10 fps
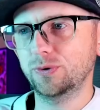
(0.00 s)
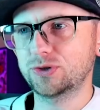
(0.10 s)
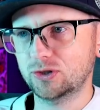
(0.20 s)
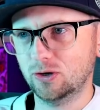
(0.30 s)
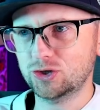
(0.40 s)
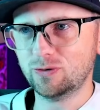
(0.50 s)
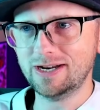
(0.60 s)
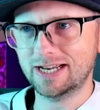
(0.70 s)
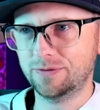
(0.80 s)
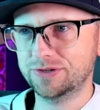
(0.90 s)
The start
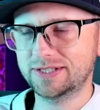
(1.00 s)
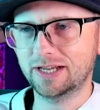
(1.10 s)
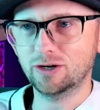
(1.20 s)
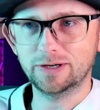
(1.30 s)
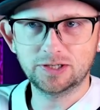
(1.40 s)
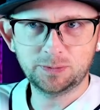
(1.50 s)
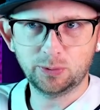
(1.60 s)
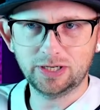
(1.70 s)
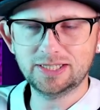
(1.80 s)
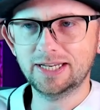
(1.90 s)
straight down the center is
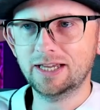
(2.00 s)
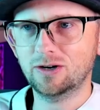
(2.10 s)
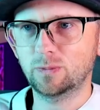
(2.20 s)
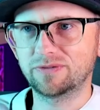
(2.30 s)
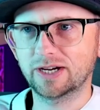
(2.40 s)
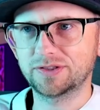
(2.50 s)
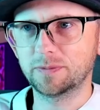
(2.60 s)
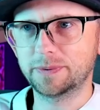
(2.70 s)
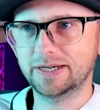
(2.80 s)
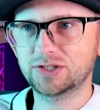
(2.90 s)
pretty standard. We've got the
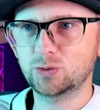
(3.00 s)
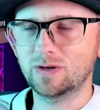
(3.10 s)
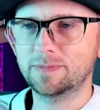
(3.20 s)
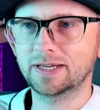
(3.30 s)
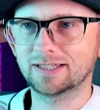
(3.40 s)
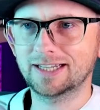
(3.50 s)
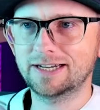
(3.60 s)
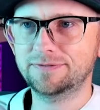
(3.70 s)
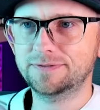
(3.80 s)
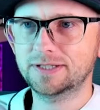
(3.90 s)
big sweeping
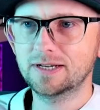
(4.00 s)
left